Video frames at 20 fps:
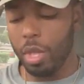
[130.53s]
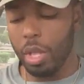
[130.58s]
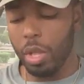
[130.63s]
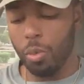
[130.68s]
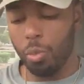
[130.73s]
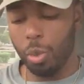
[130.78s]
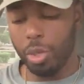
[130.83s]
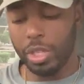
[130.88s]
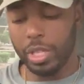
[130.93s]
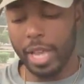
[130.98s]

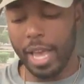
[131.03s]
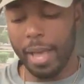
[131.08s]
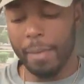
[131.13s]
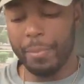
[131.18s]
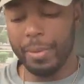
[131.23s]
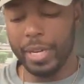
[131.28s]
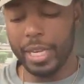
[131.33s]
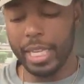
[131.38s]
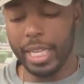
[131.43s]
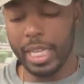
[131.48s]
What's
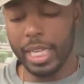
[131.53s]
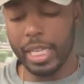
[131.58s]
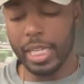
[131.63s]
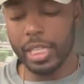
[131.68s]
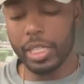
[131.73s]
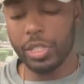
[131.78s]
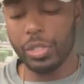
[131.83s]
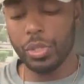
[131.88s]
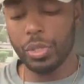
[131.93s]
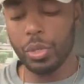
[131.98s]
happening
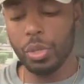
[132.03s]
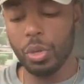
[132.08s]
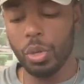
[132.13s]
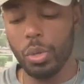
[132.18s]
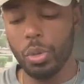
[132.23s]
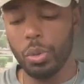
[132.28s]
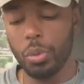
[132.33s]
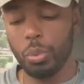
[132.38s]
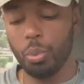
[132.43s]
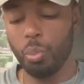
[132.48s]
is
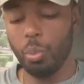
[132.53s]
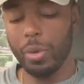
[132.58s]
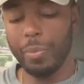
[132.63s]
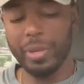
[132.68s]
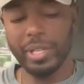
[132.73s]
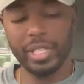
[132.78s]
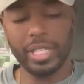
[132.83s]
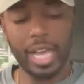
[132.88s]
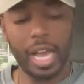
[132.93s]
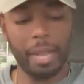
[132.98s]

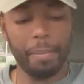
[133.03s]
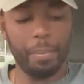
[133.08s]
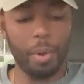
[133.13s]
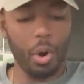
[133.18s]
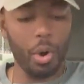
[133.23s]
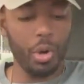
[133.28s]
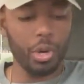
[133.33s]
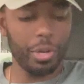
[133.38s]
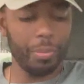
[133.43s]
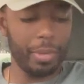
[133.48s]
women's
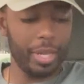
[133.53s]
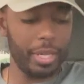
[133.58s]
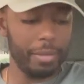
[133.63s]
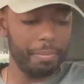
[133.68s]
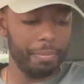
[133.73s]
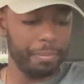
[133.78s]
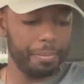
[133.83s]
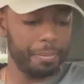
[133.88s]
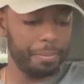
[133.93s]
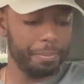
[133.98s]
hypergamy
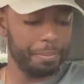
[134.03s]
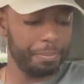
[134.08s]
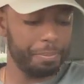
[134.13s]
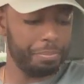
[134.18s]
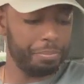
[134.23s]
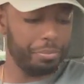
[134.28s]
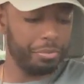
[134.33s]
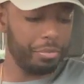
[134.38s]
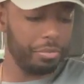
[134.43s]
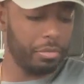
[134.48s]

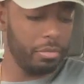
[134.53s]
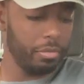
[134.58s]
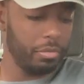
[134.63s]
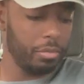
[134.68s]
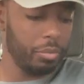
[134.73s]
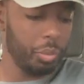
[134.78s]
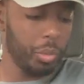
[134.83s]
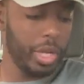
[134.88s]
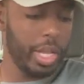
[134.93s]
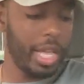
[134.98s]

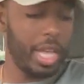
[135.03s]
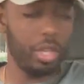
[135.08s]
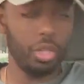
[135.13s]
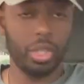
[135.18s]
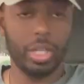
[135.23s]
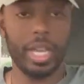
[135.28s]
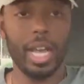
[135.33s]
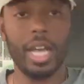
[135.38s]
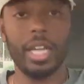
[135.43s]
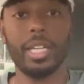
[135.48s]
has
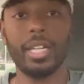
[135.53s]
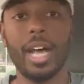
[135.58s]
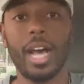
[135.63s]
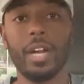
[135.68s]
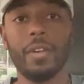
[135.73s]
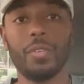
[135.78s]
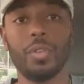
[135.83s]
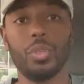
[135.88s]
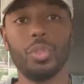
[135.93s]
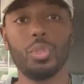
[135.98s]
gotten
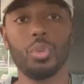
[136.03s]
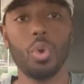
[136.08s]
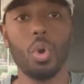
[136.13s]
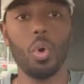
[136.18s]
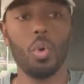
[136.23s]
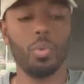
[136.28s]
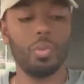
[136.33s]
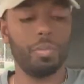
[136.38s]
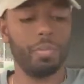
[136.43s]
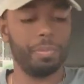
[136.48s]
out of control.